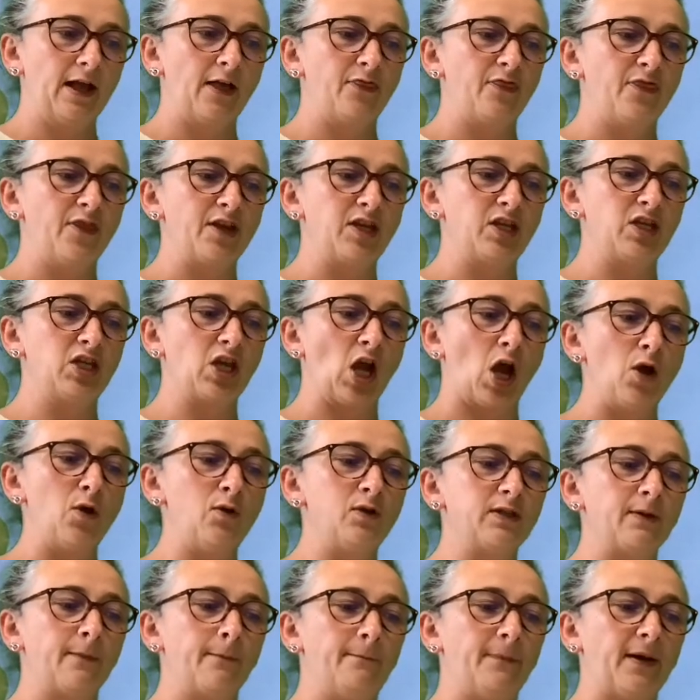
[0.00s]
The
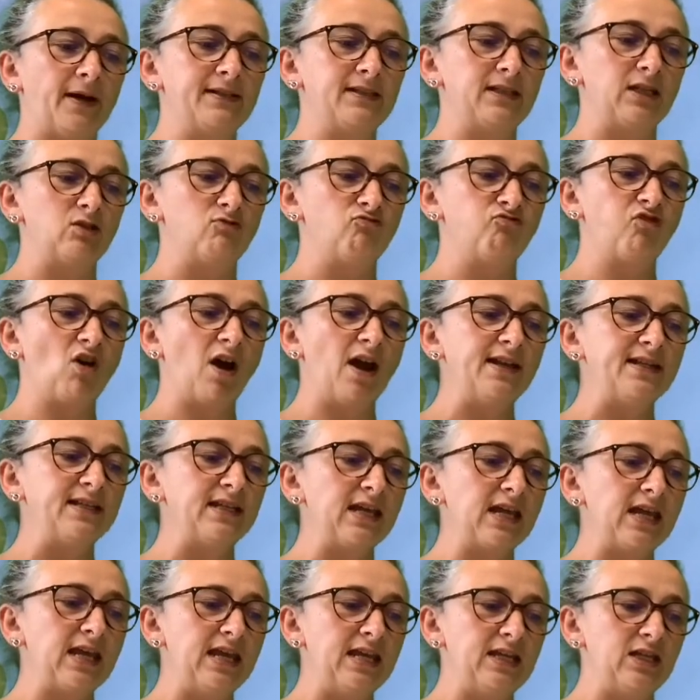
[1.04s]
goat butted right
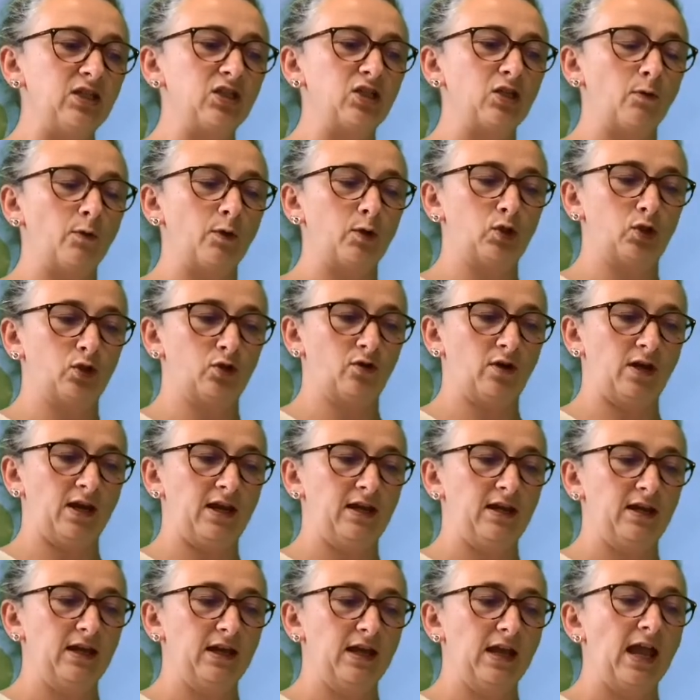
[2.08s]
into a tree,
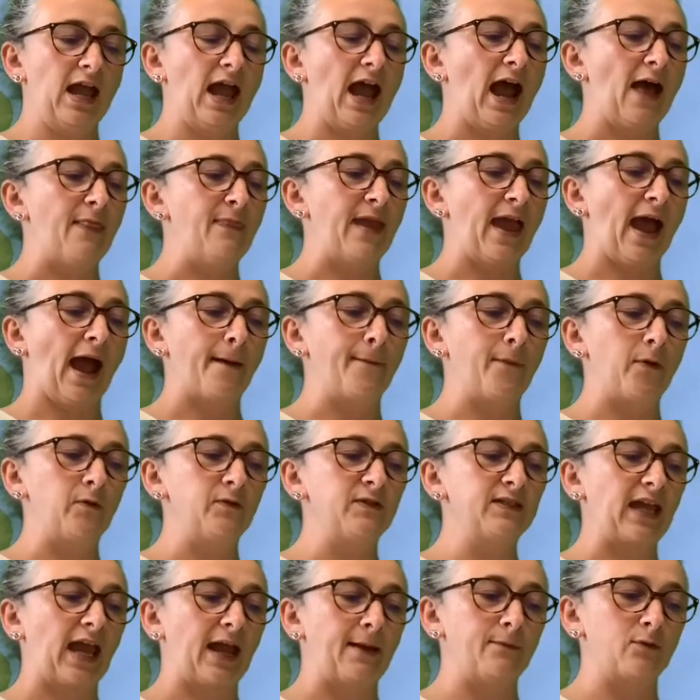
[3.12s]
and the apples
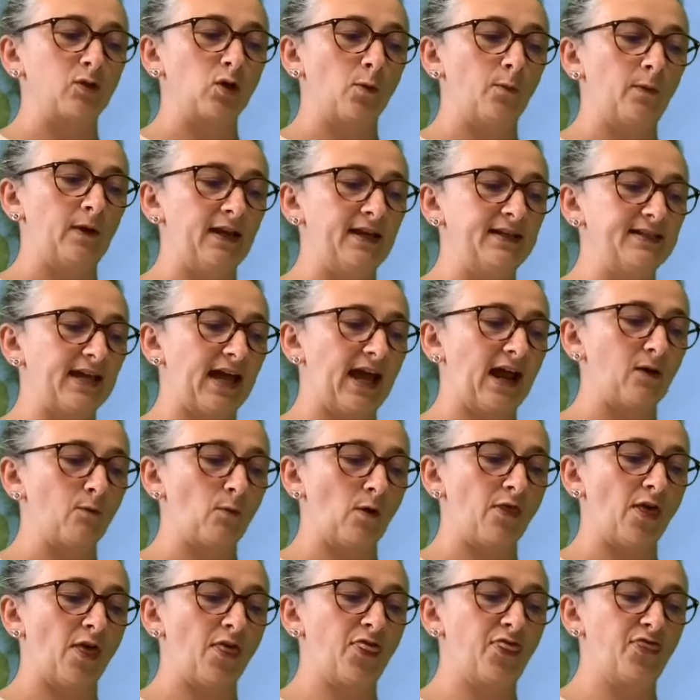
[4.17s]
came toppling down
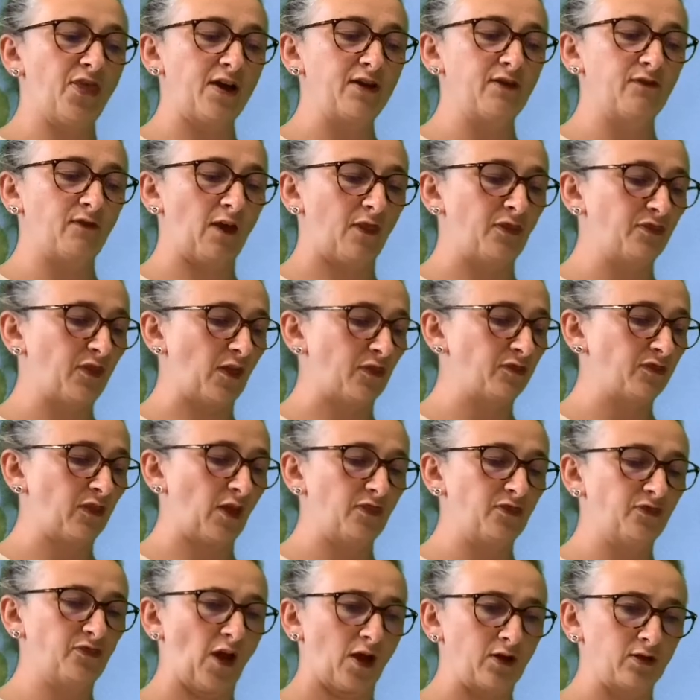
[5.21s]
with a thud, thud, thud,
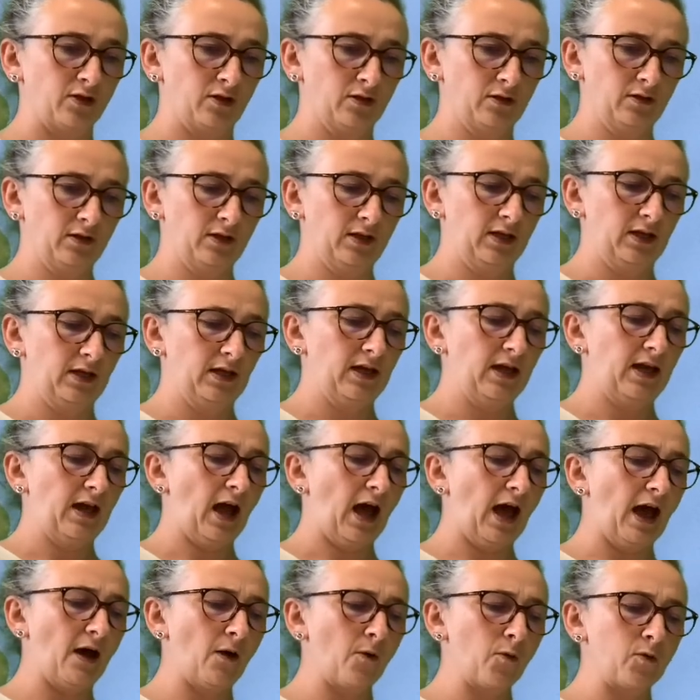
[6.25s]
thud, thud.
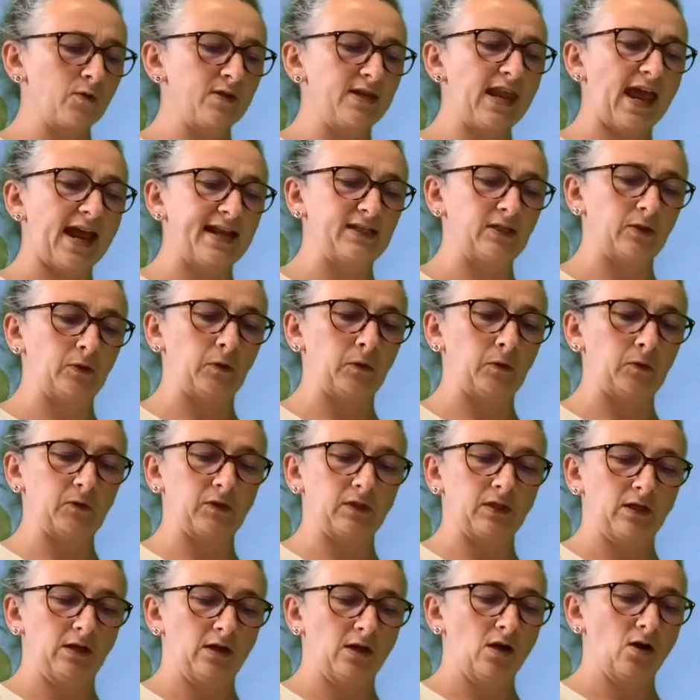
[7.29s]
"Oh, nettles!"
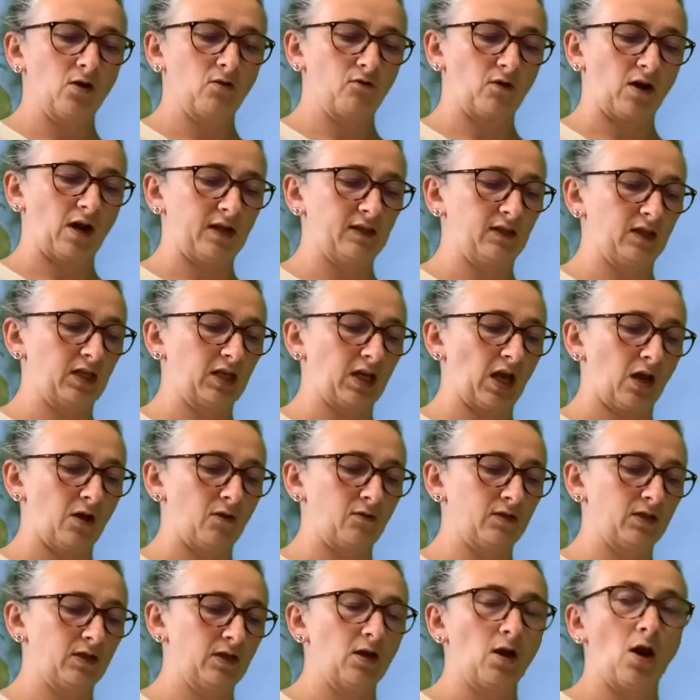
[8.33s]
cried the
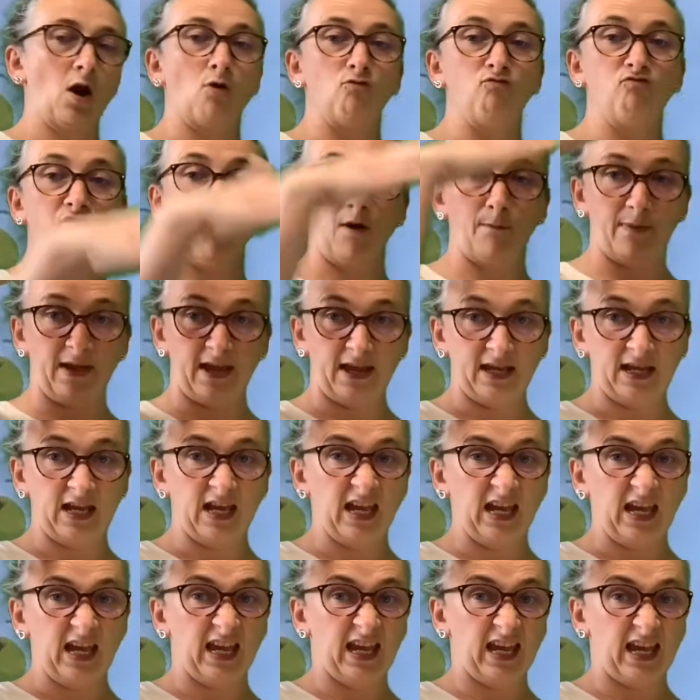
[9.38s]
goat, rubbing
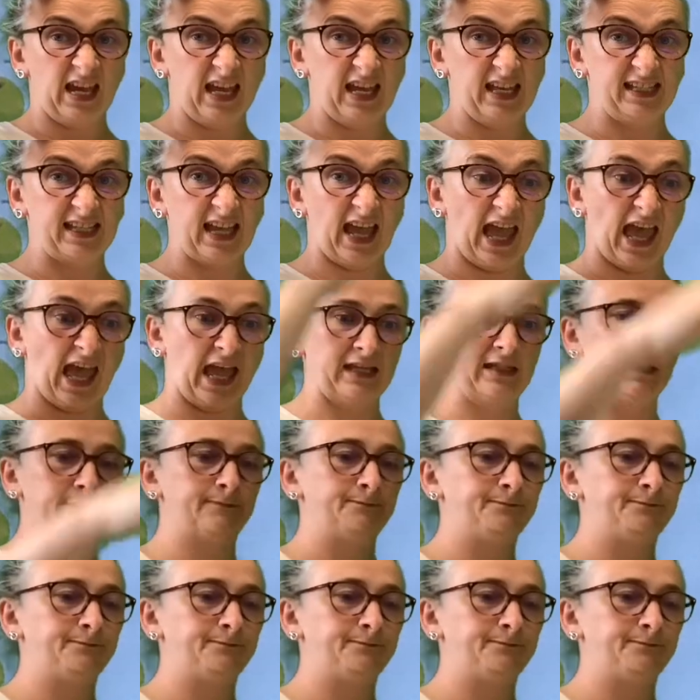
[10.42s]
his head.